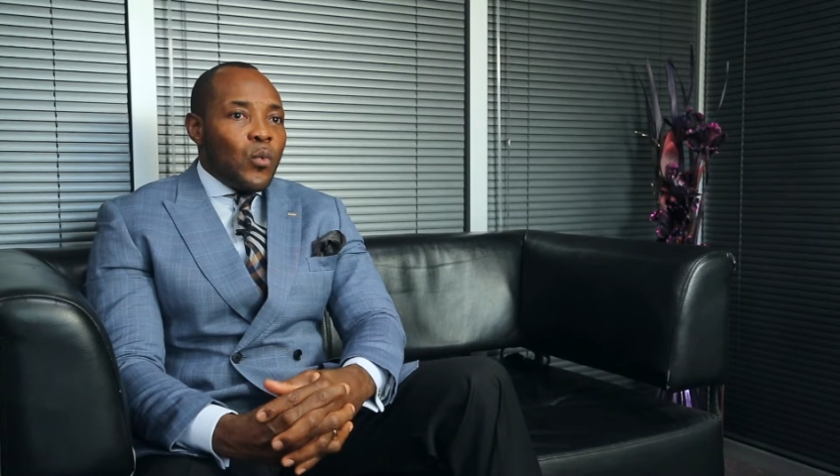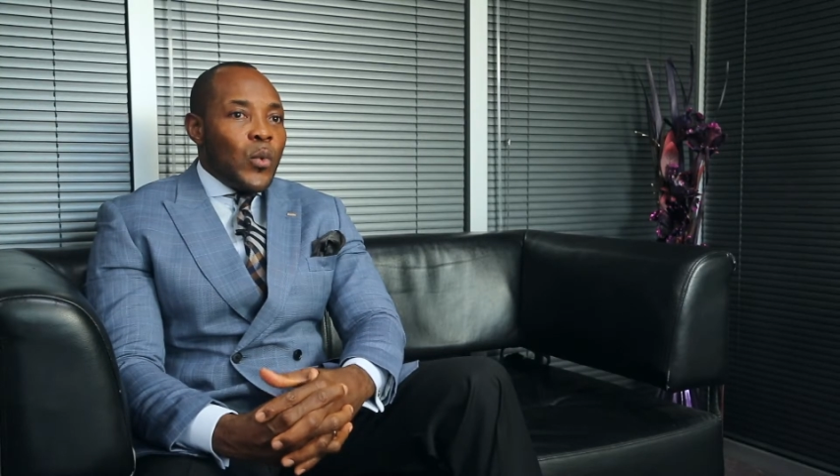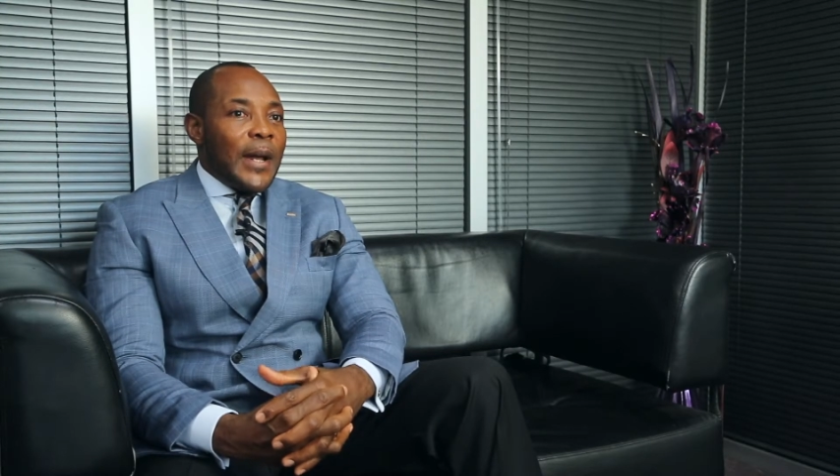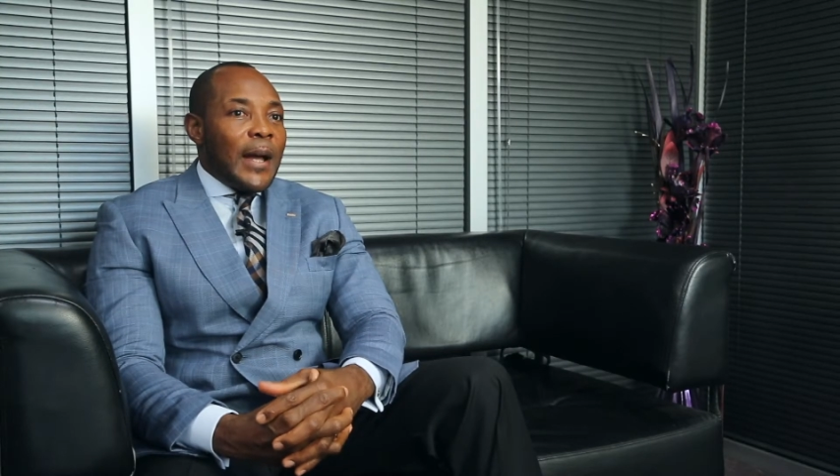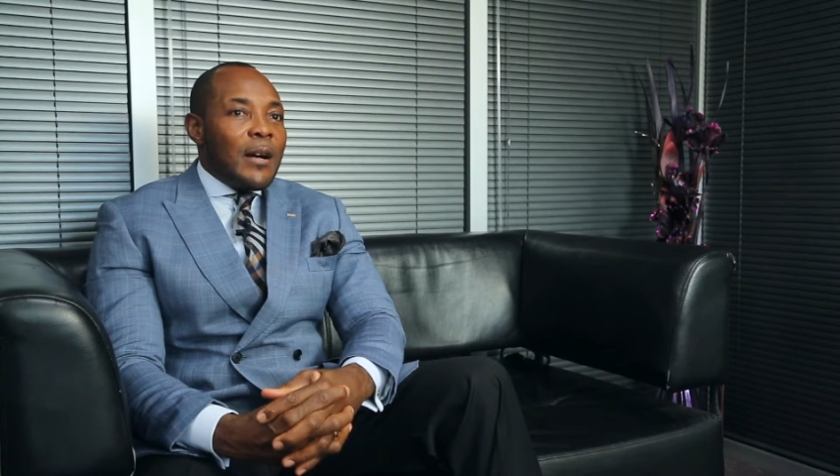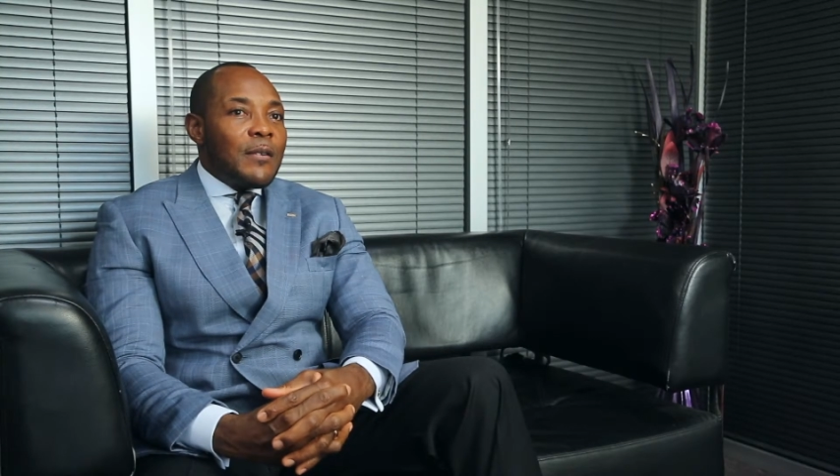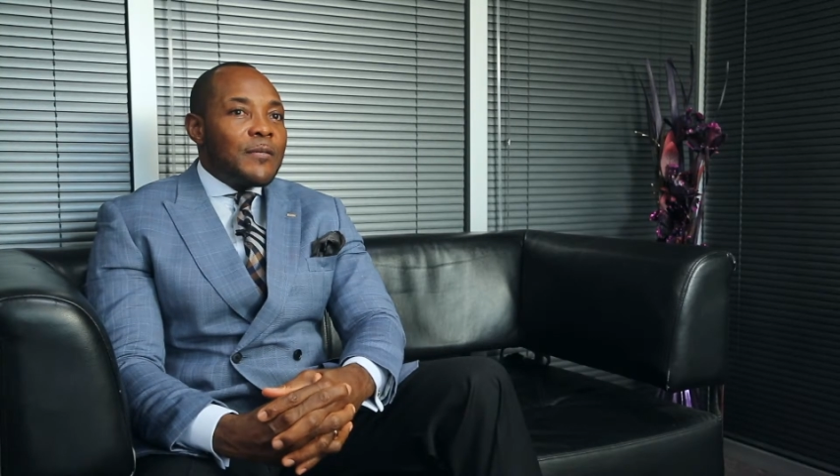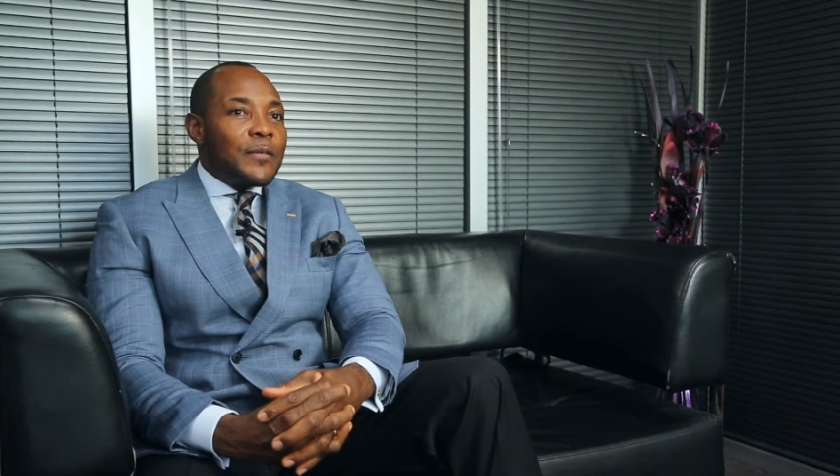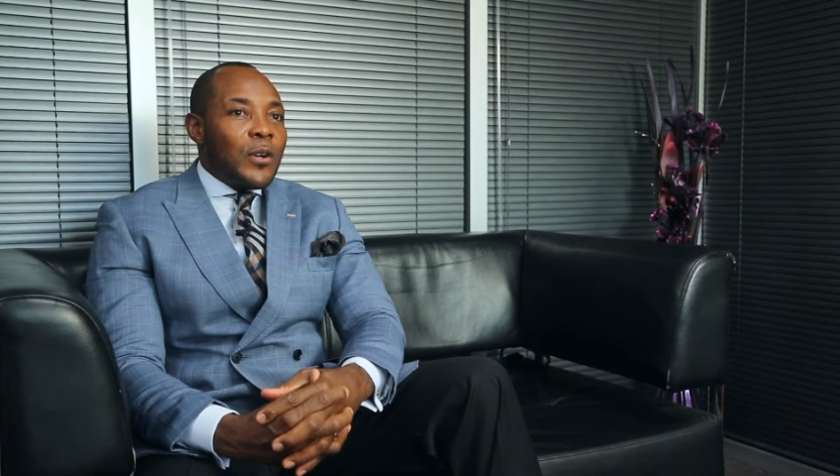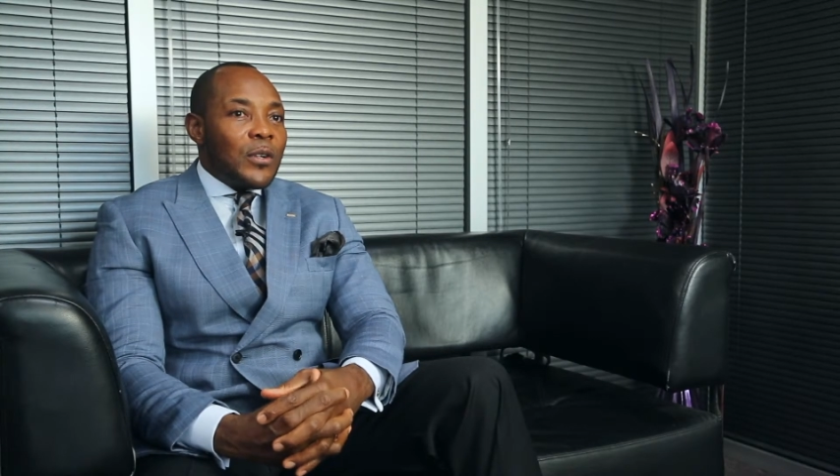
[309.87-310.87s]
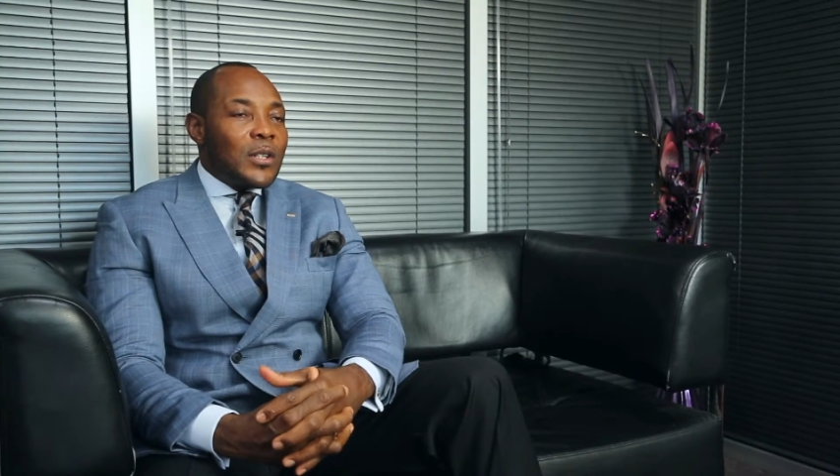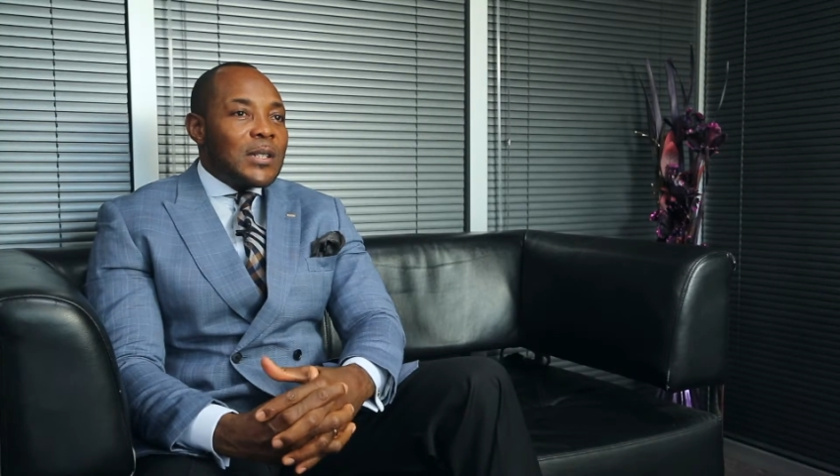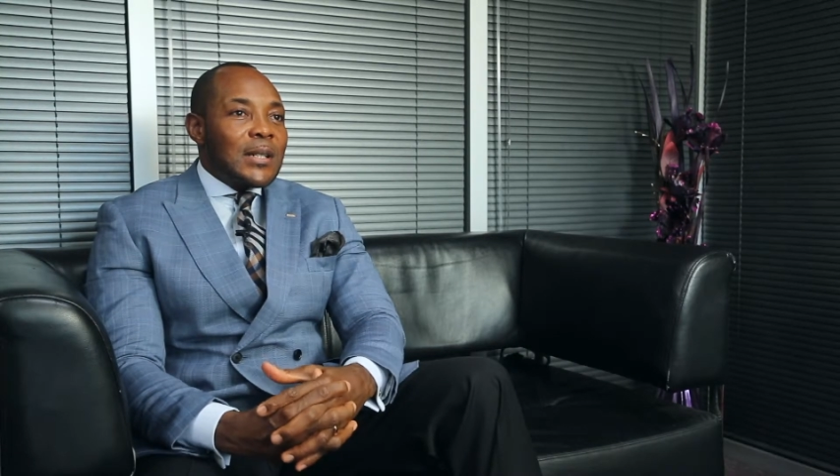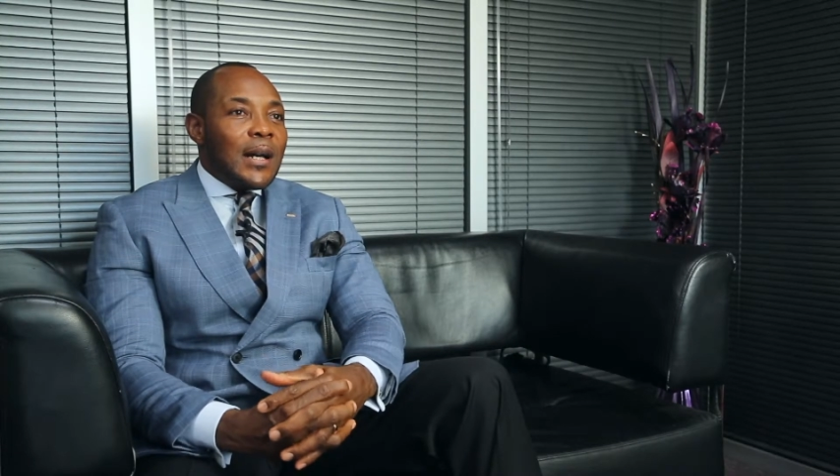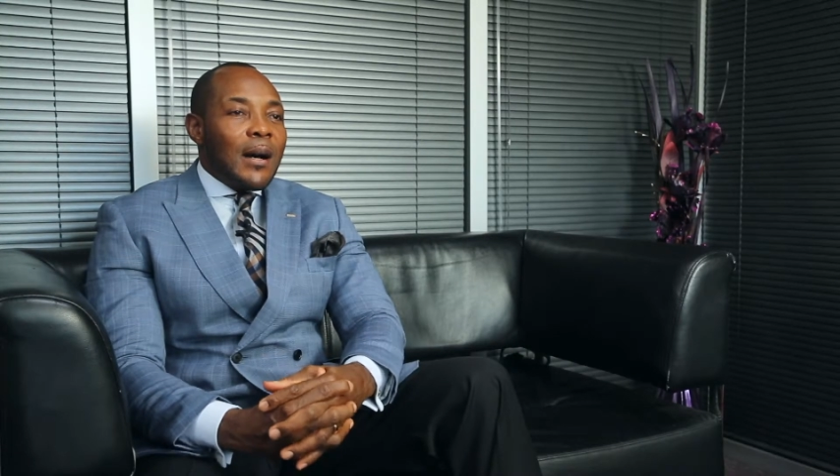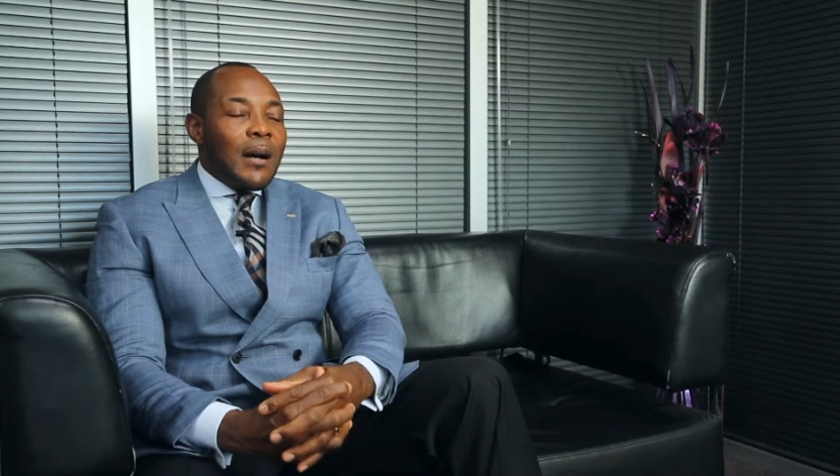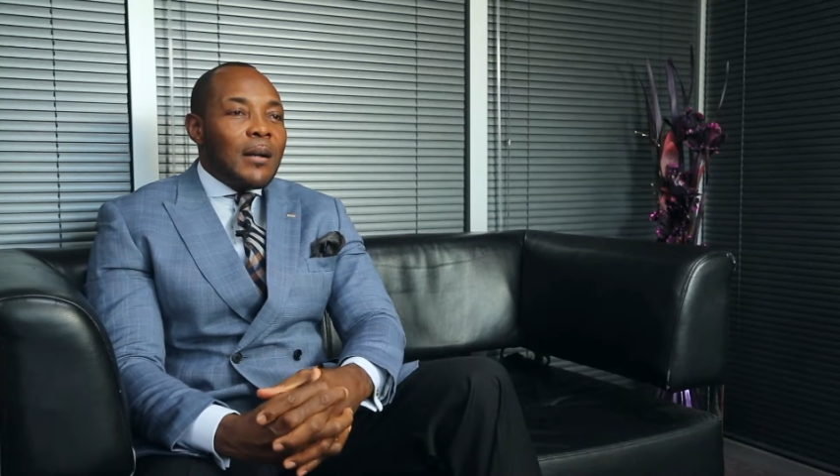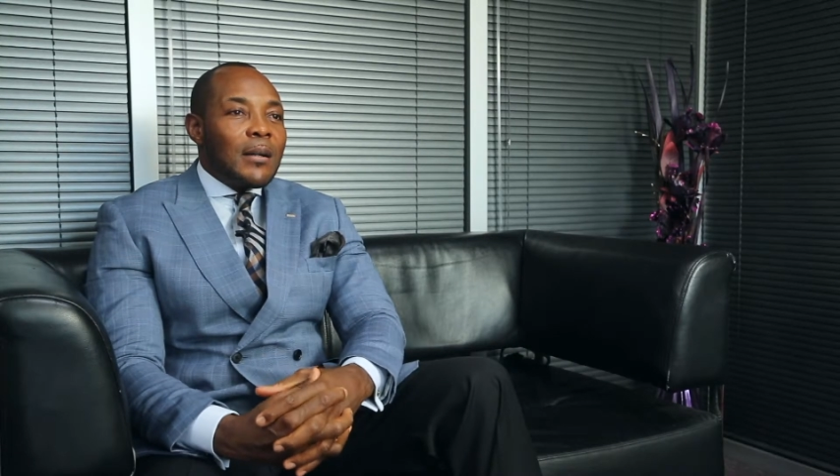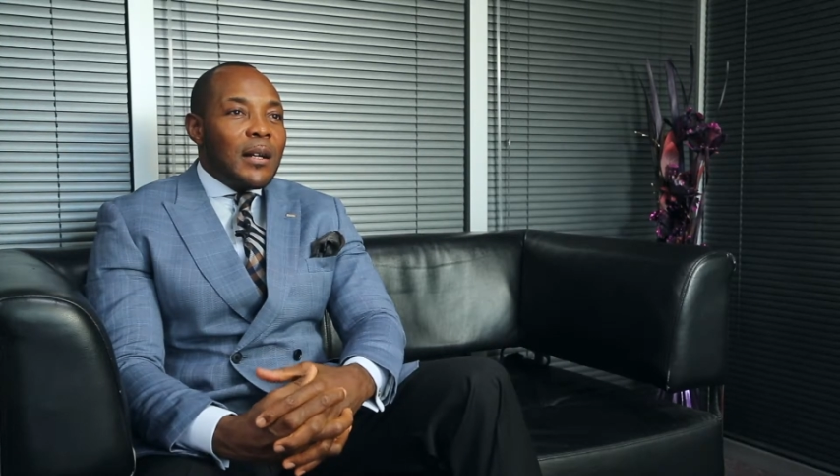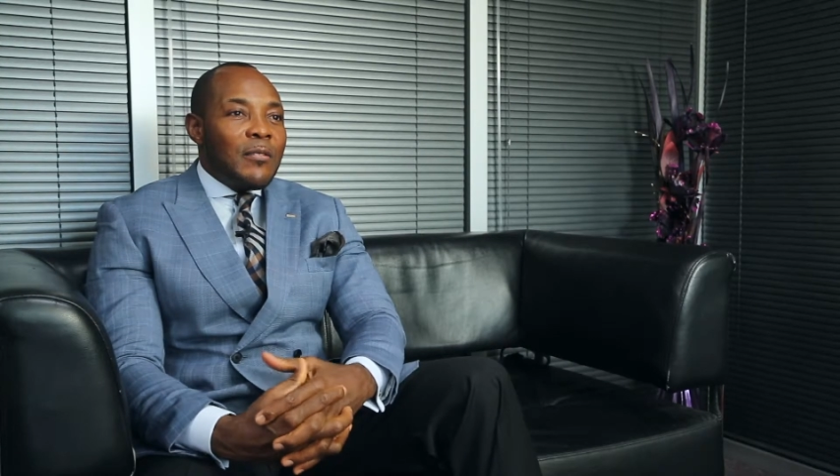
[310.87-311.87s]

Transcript: We have conducted our